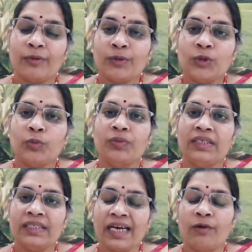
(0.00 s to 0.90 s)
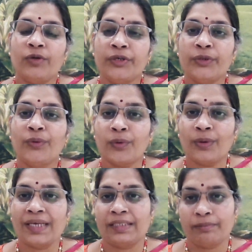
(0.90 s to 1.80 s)
Growth means how did you
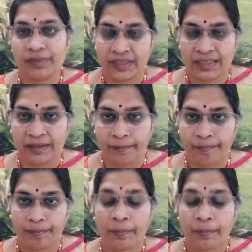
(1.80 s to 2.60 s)
grow as a person?